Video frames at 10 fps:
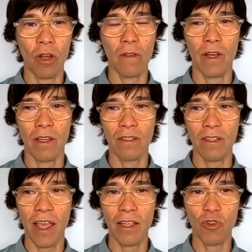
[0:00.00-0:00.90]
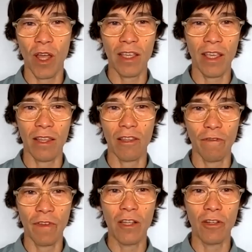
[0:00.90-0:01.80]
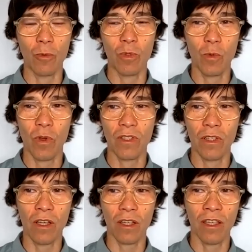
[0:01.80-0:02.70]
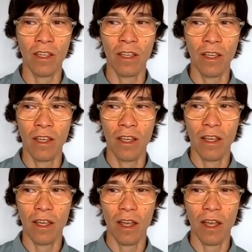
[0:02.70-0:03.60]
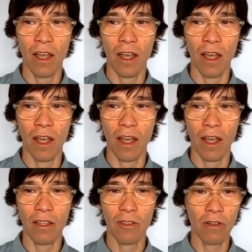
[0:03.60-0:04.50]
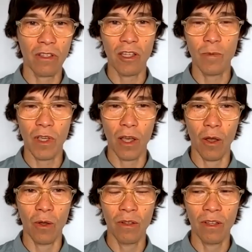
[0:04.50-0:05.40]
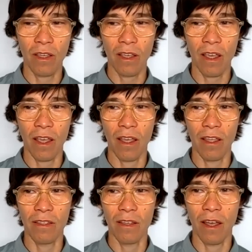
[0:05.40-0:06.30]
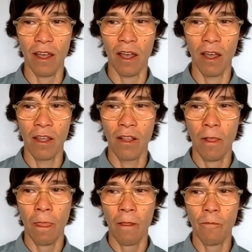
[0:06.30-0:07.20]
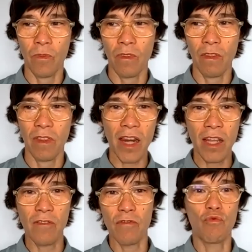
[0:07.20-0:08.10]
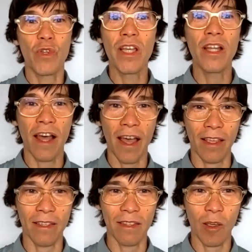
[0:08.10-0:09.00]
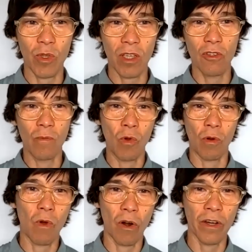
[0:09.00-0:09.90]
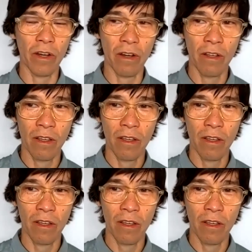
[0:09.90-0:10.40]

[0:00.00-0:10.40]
all of us and trying to get the feeler, which was, look. I talked to HBO, and they didn't even realize that we could do more Warrior